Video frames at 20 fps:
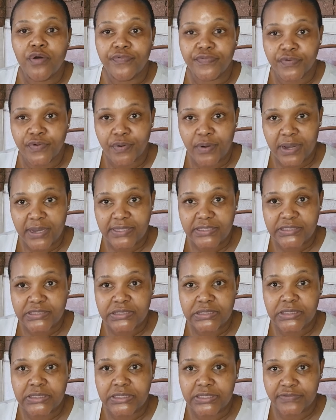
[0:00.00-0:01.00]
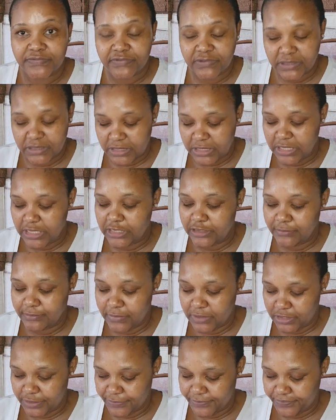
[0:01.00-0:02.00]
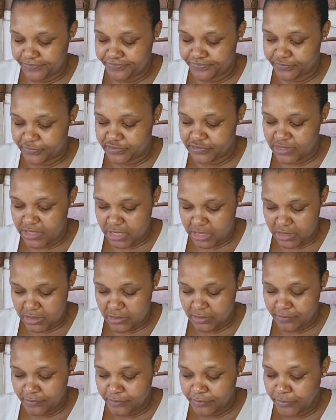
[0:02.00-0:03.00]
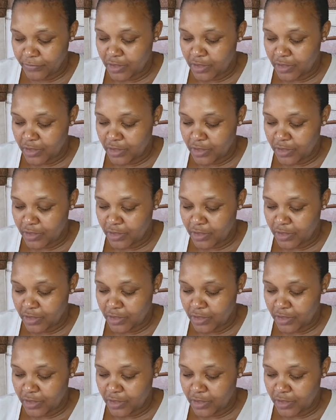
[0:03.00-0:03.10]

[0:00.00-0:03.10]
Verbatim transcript: of Christ living in me. 10.